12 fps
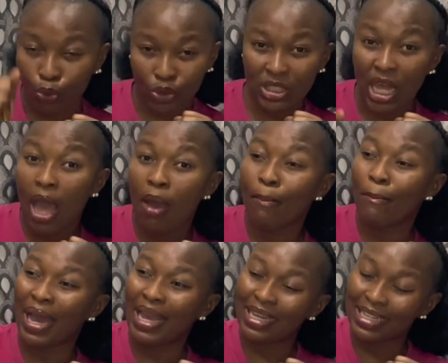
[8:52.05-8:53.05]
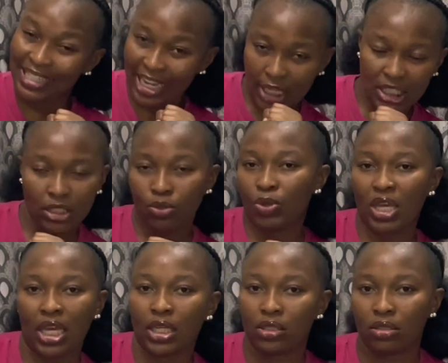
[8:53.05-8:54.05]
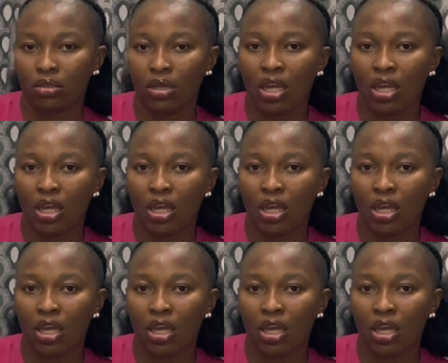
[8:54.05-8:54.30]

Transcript: post by next weekend.